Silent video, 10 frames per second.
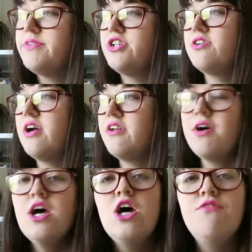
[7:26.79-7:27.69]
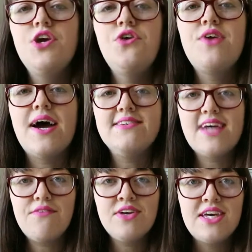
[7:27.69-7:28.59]
She's kind of viewed as
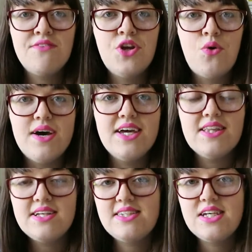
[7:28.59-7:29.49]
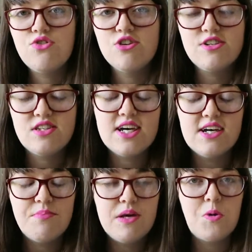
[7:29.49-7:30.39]
having given away these secrets
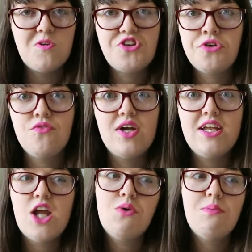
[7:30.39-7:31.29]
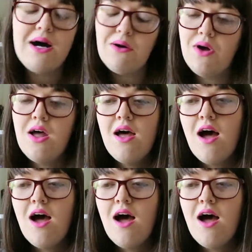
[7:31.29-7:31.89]
that people shouldn't really know about,